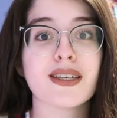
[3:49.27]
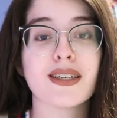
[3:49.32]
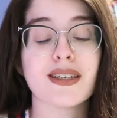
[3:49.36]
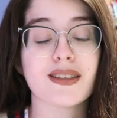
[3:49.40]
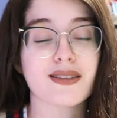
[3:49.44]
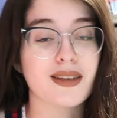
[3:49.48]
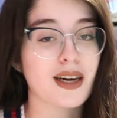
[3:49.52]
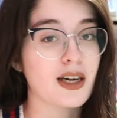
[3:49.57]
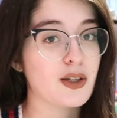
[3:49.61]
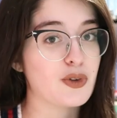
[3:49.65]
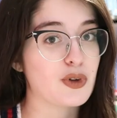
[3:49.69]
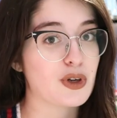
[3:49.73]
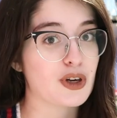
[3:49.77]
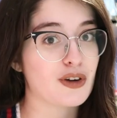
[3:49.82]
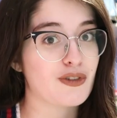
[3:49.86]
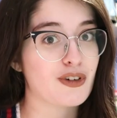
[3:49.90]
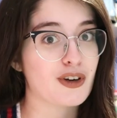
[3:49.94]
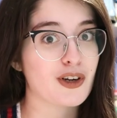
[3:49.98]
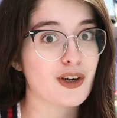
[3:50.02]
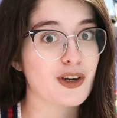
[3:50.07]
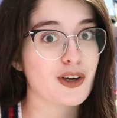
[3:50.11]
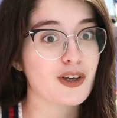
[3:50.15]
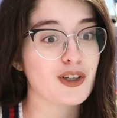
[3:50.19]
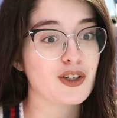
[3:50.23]
He's not doing a
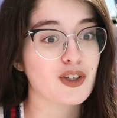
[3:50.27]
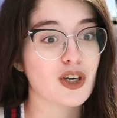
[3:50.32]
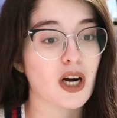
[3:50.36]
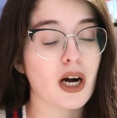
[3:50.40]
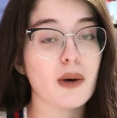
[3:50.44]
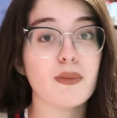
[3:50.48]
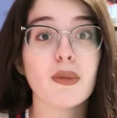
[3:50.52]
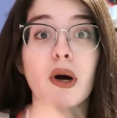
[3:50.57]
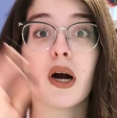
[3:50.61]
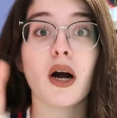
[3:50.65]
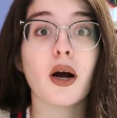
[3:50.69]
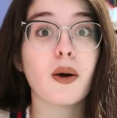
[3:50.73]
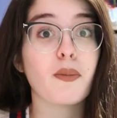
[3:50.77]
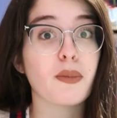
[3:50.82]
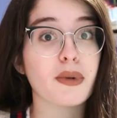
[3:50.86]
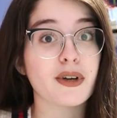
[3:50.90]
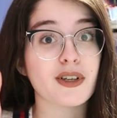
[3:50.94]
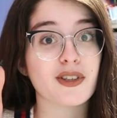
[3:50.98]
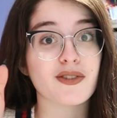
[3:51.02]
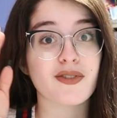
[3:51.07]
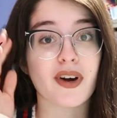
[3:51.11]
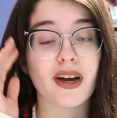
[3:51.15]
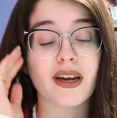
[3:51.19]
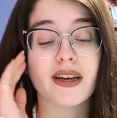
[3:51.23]
very good job, but
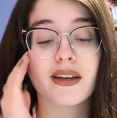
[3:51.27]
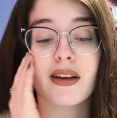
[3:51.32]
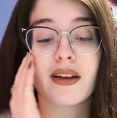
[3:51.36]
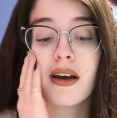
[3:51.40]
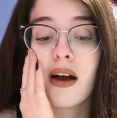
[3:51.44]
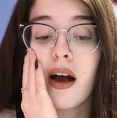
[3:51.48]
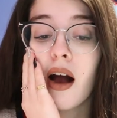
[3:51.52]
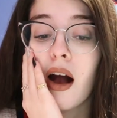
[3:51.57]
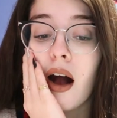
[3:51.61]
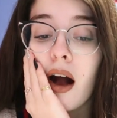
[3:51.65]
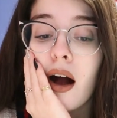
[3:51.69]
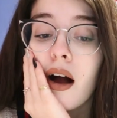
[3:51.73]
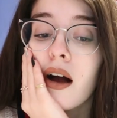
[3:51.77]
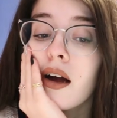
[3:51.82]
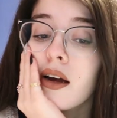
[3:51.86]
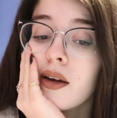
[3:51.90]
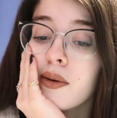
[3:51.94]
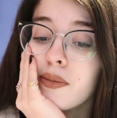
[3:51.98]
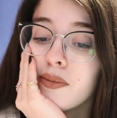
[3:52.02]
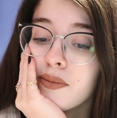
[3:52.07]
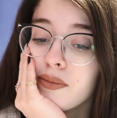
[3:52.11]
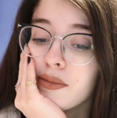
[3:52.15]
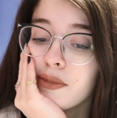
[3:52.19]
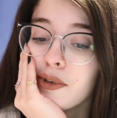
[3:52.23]
it's fine.
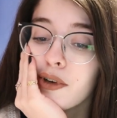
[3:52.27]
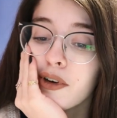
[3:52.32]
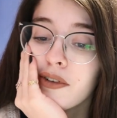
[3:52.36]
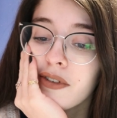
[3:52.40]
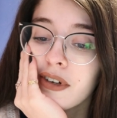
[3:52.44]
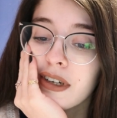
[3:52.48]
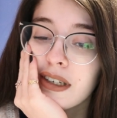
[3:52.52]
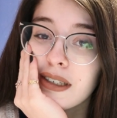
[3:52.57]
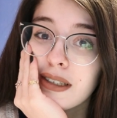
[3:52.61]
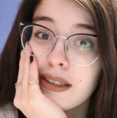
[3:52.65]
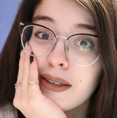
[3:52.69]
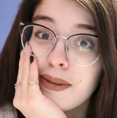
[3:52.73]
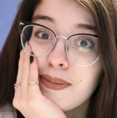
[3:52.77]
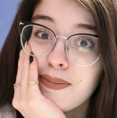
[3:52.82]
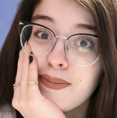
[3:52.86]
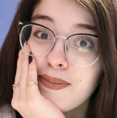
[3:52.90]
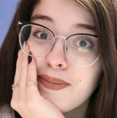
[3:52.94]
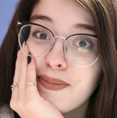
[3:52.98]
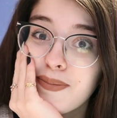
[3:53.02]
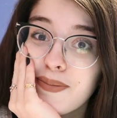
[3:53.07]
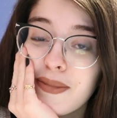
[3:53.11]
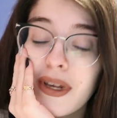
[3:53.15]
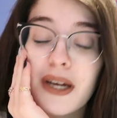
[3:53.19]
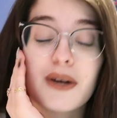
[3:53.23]
I'm nervous.
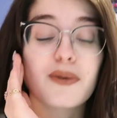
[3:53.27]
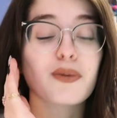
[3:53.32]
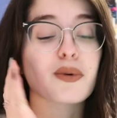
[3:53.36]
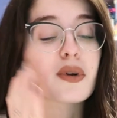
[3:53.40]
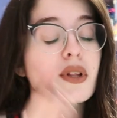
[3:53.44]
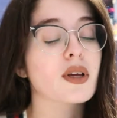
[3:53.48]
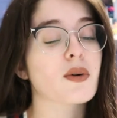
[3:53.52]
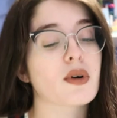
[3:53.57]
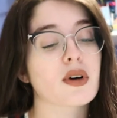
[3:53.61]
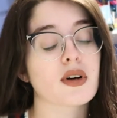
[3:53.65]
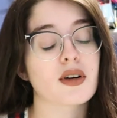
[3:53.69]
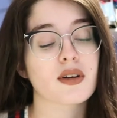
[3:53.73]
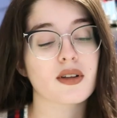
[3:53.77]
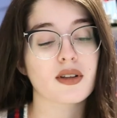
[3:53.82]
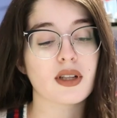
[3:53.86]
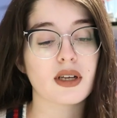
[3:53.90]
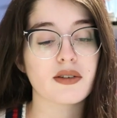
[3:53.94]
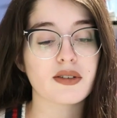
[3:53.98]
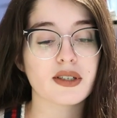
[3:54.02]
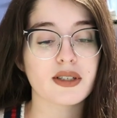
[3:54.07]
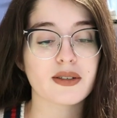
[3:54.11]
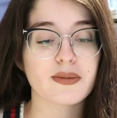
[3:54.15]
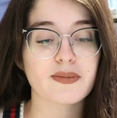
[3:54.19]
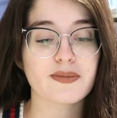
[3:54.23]
I really want her to
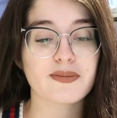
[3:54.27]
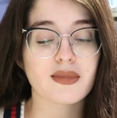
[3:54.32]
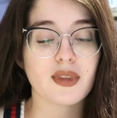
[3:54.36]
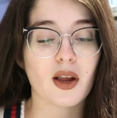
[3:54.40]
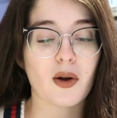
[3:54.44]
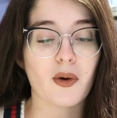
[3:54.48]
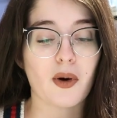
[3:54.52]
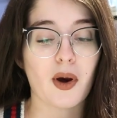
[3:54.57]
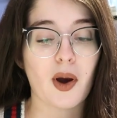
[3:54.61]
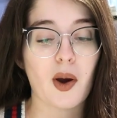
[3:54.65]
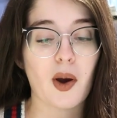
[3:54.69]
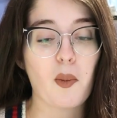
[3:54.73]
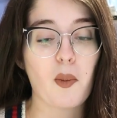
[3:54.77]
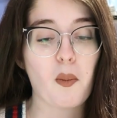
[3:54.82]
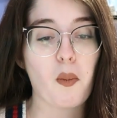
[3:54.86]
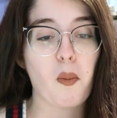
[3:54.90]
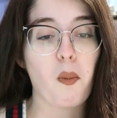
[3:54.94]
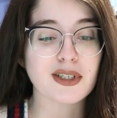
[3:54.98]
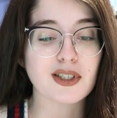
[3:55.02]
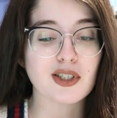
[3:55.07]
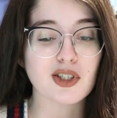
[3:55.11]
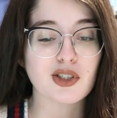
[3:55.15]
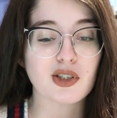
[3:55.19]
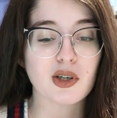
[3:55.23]
love it. Okay, why
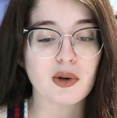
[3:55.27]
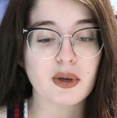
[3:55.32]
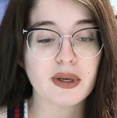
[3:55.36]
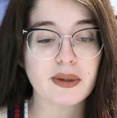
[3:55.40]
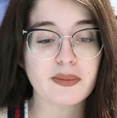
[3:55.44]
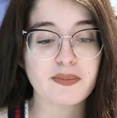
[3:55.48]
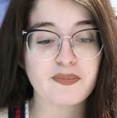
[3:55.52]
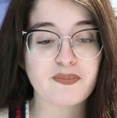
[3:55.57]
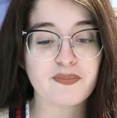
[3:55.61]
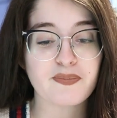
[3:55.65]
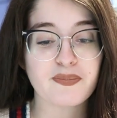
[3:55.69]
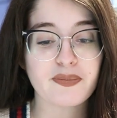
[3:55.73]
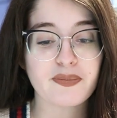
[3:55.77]
don't you do it?